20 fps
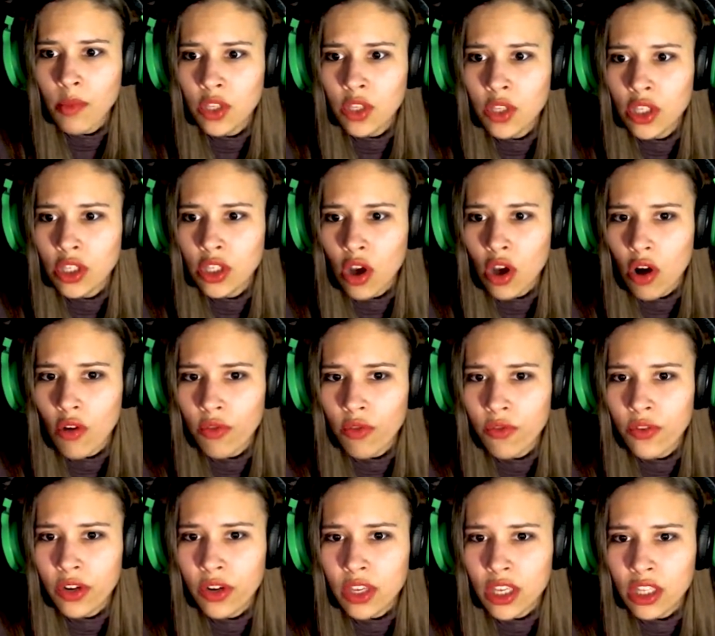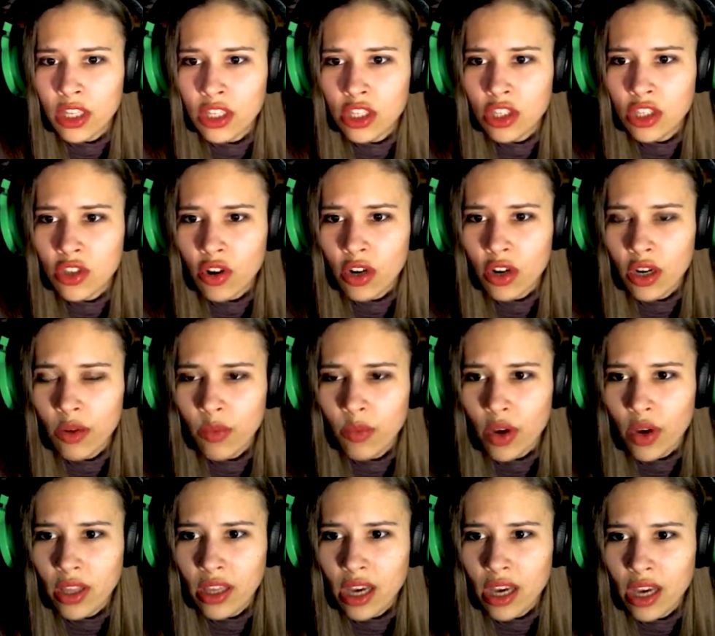so freaking sorry
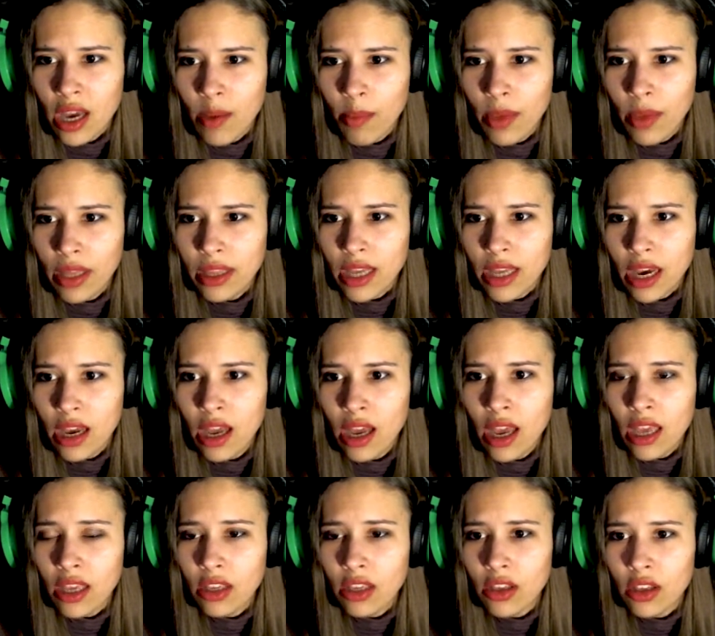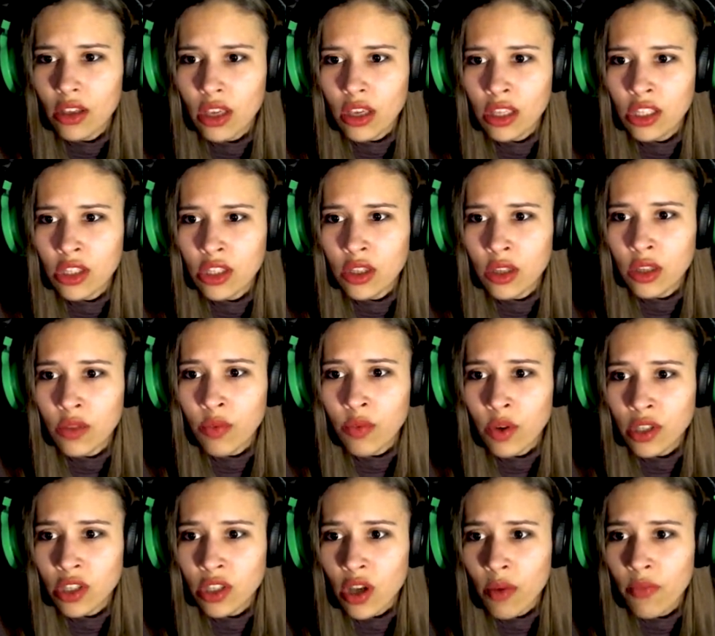what happened. It. it
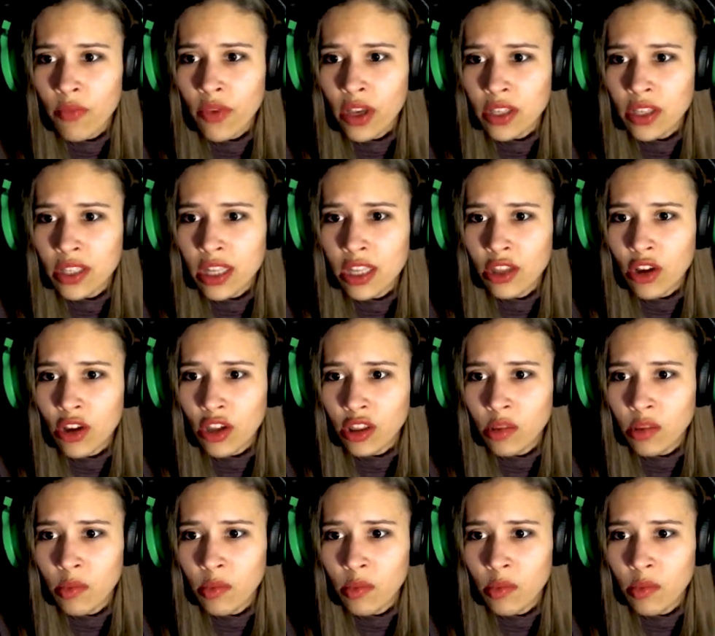was obviously not